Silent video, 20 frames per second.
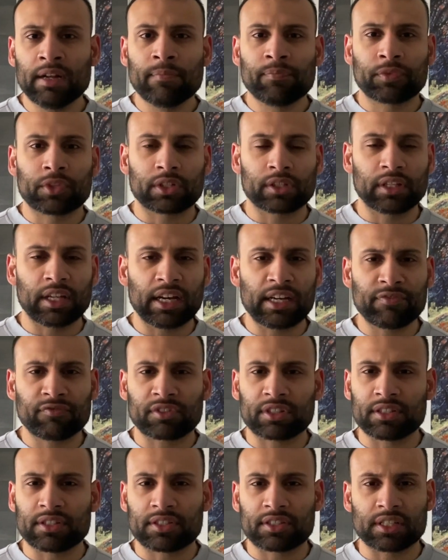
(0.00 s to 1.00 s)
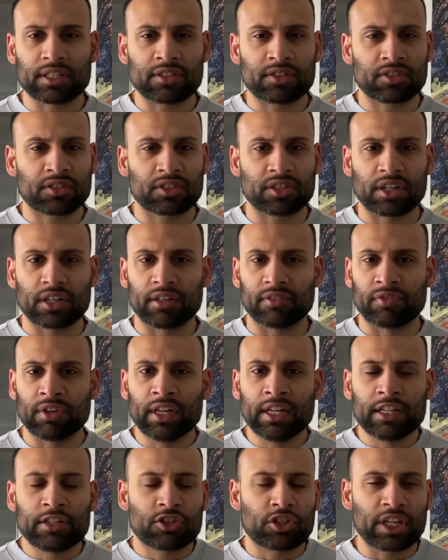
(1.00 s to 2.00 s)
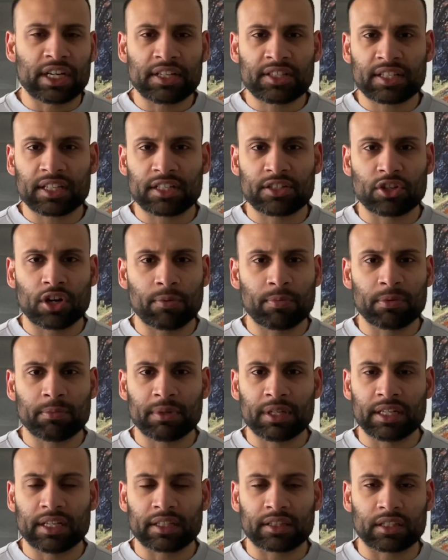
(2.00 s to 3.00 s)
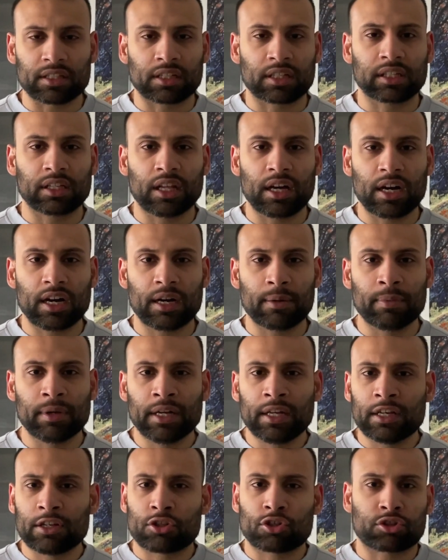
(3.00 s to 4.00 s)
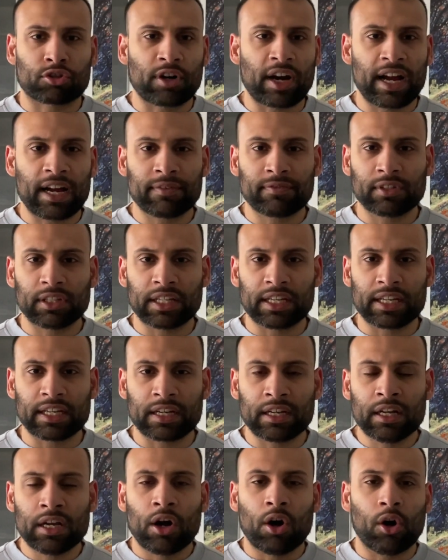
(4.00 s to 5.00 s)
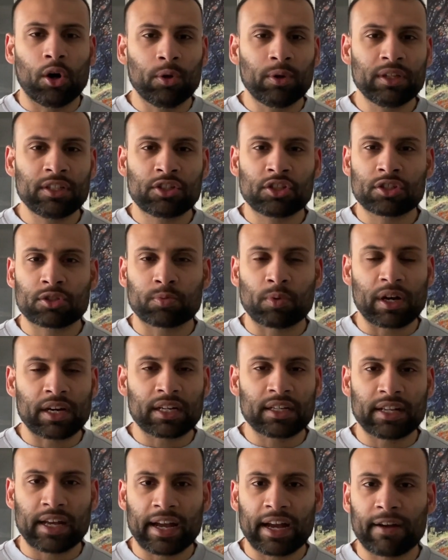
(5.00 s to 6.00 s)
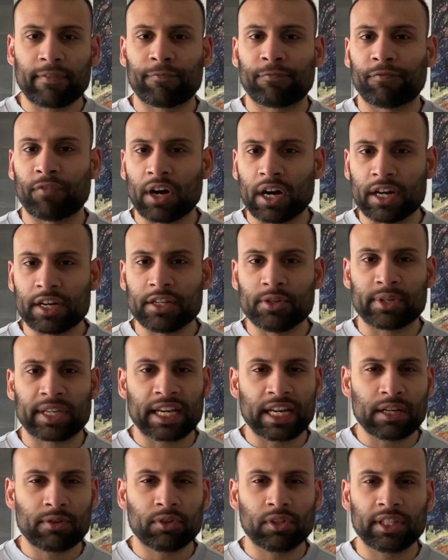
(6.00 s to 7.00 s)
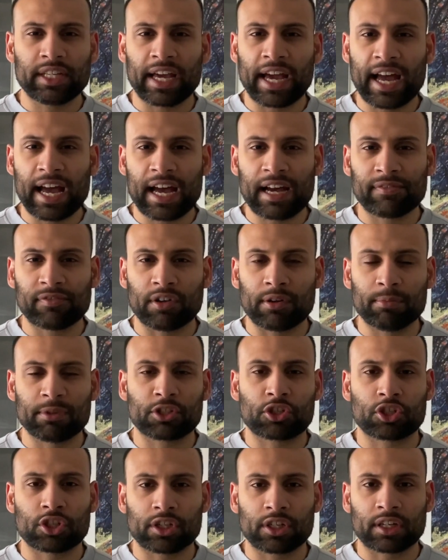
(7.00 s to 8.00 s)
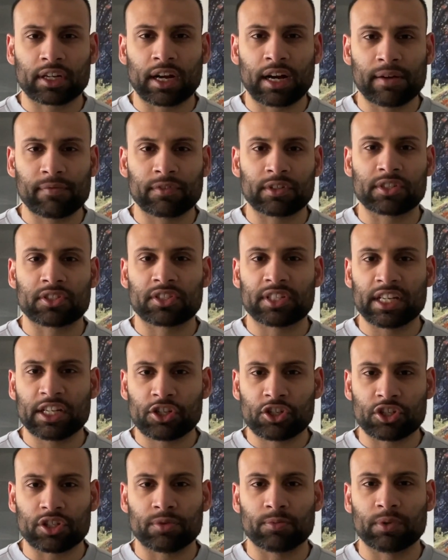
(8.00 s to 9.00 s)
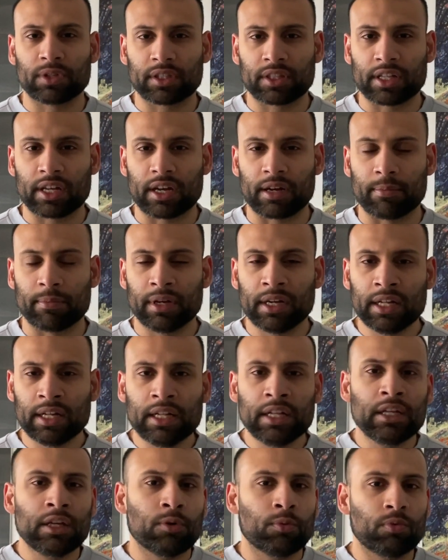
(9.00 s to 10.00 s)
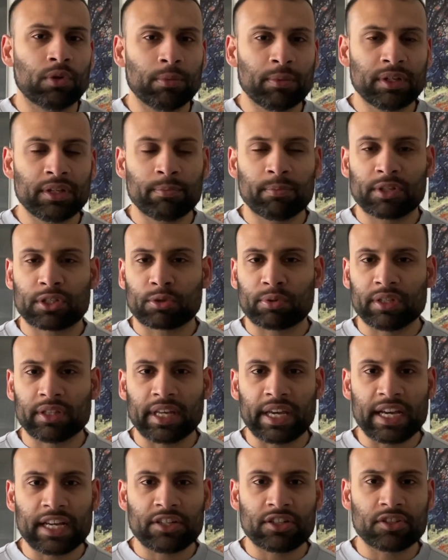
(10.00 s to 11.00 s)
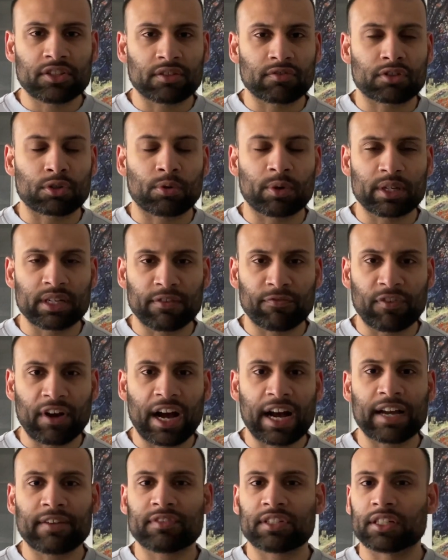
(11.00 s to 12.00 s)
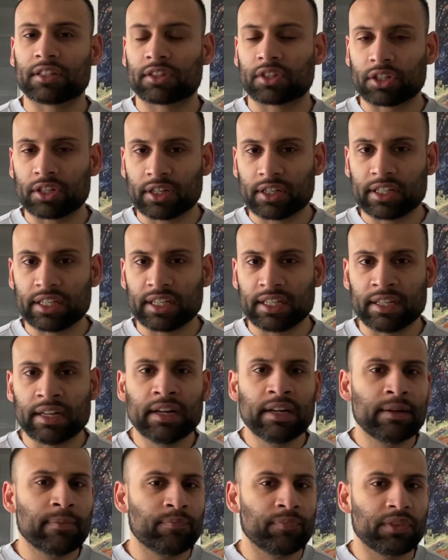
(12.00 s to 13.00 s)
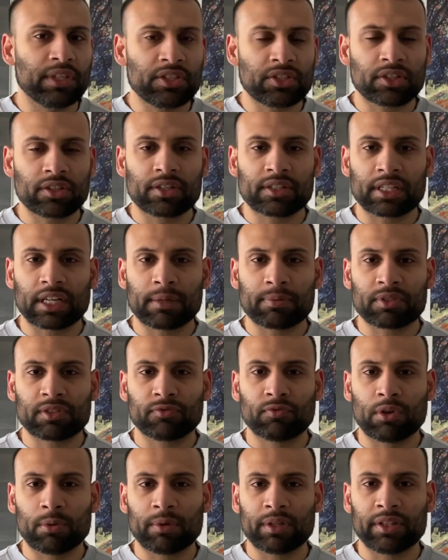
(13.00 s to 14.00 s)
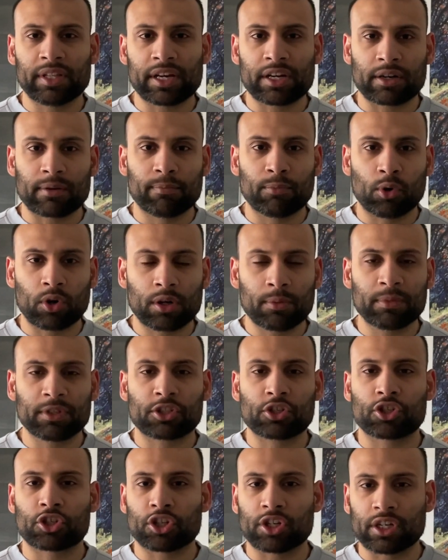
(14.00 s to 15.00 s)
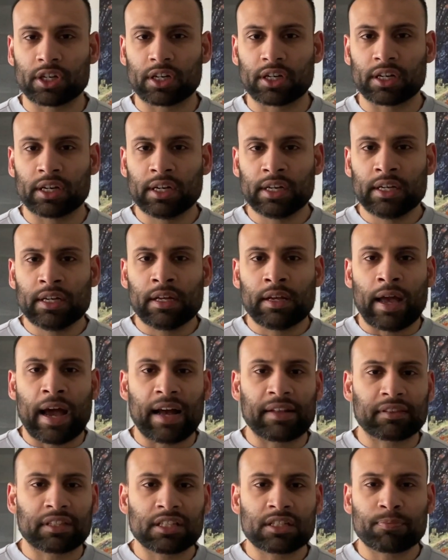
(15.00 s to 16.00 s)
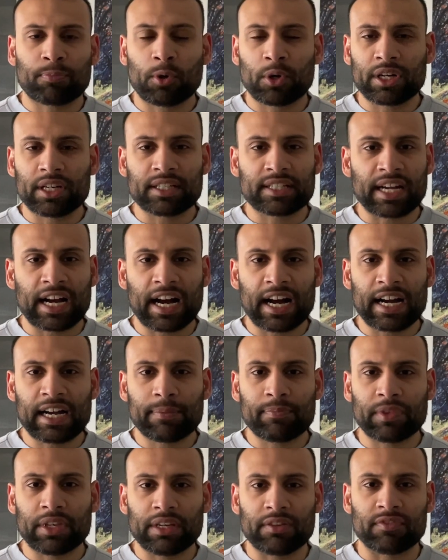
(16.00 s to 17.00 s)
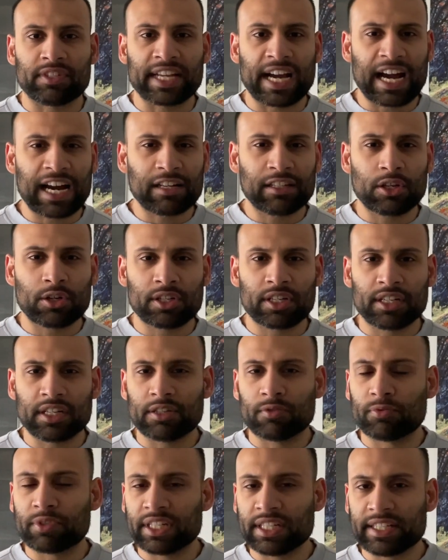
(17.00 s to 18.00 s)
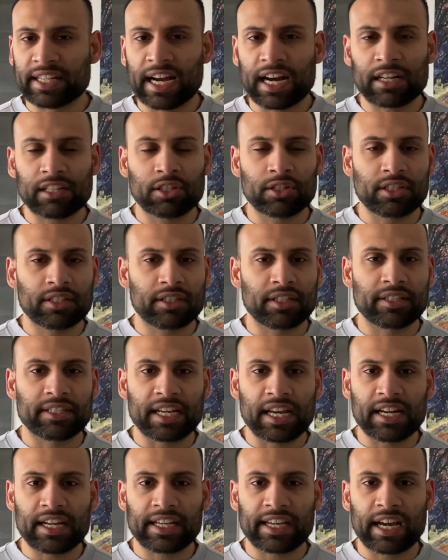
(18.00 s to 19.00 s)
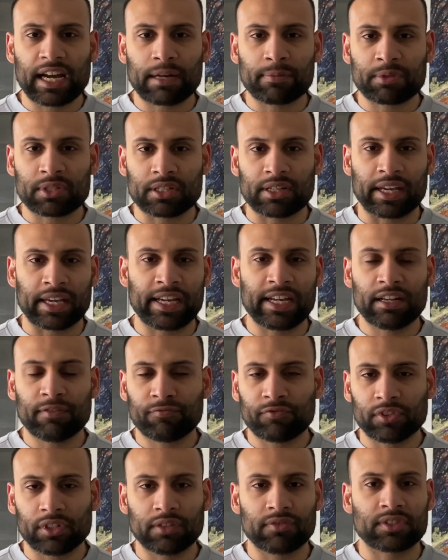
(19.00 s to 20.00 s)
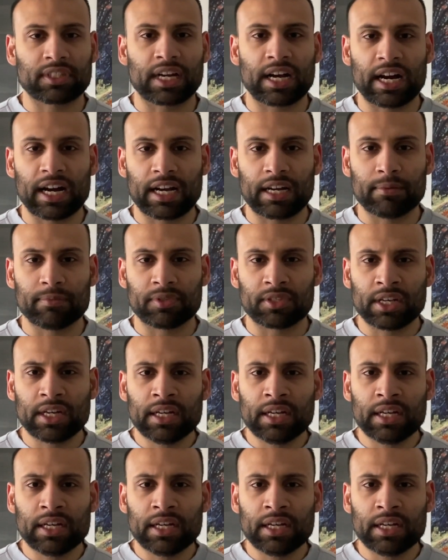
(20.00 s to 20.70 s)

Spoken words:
Their life consists of chasing dopamine at the club, traveling, always just wanting to have fun. You can't really have a mature conversation with them. Women between the ages of 25 to 30, these are the types of women that are more mature. At this point in time, they've downloaded and re-downloaded the dating apps a handful of times.